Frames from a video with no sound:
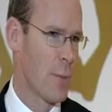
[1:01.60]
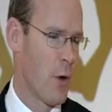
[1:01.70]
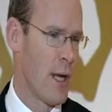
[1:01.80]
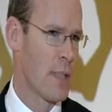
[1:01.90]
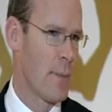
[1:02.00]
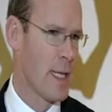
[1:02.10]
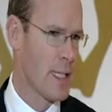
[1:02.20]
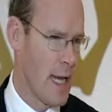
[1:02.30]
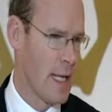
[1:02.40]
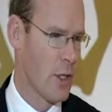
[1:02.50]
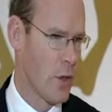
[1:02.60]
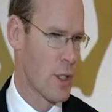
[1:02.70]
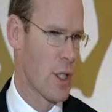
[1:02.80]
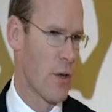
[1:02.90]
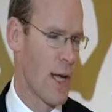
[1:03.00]
to more or less maintain the
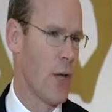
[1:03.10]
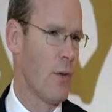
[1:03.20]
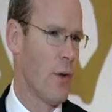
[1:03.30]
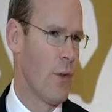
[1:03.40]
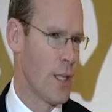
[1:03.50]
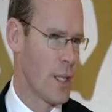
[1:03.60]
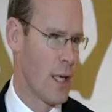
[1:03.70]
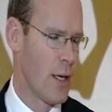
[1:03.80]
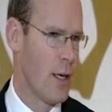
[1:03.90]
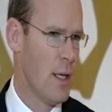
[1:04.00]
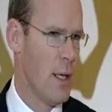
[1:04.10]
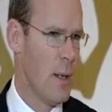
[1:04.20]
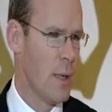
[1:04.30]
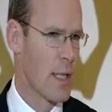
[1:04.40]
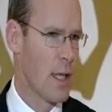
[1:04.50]
Horse and Greyhound Fund this year
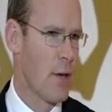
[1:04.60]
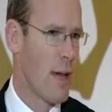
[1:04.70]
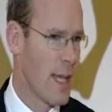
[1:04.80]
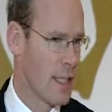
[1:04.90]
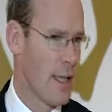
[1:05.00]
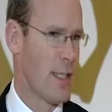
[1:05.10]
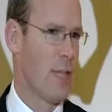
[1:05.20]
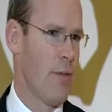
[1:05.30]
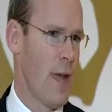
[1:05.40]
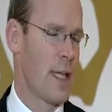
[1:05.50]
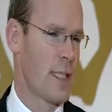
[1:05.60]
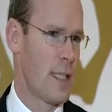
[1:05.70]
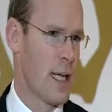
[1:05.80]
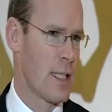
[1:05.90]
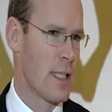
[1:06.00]
because I recognise the fact
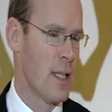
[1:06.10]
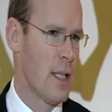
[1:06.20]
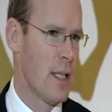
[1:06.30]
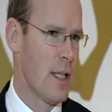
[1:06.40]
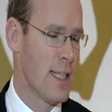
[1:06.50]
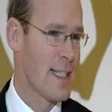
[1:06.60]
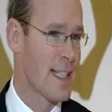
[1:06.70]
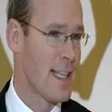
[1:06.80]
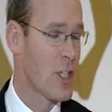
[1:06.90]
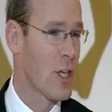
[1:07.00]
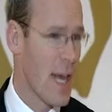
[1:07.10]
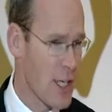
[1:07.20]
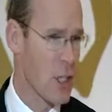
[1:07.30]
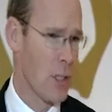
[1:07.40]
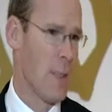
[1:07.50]
that this is an
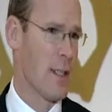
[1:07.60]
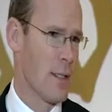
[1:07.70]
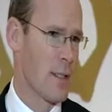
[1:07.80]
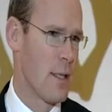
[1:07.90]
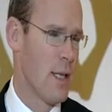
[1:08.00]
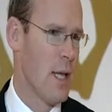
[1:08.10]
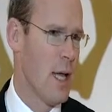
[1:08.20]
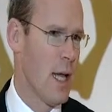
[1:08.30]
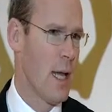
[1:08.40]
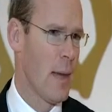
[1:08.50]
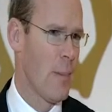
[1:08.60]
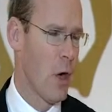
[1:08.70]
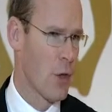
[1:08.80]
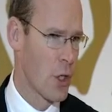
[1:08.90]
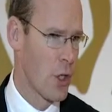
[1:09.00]
international business.
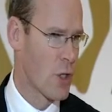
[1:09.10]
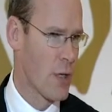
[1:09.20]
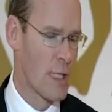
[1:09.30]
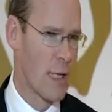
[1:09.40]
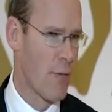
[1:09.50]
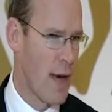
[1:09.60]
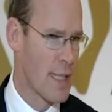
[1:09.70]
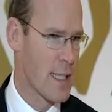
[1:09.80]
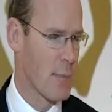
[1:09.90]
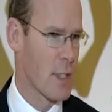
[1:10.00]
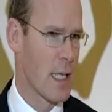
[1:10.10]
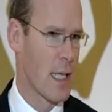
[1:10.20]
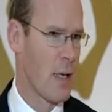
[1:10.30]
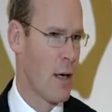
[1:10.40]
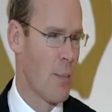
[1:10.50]
Other countries like France in
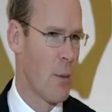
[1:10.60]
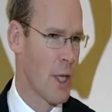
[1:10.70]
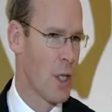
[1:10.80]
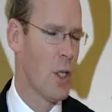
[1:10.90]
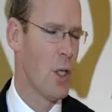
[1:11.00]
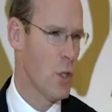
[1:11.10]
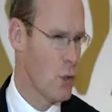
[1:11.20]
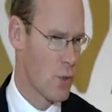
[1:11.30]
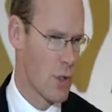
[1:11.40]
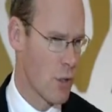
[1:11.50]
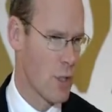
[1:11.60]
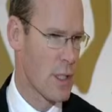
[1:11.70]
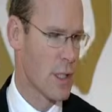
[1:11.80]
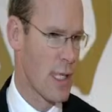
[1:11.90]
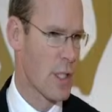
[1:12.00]
particular are putting huge
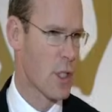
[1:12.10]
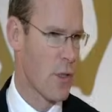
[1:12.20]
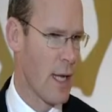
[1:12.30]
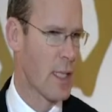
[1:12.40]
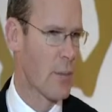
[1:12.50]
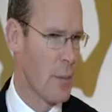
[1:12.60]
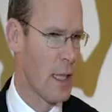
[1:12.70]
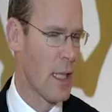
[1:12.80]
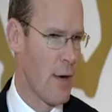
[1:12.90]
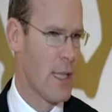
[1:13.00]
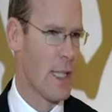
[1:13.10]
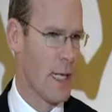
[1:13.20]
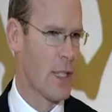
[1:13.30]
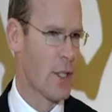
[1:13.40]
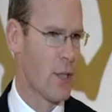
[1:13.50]
resources into trying to build their racing
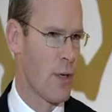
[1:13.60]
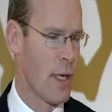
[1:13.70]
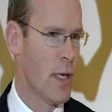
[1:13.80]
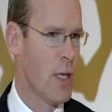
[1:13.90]
industry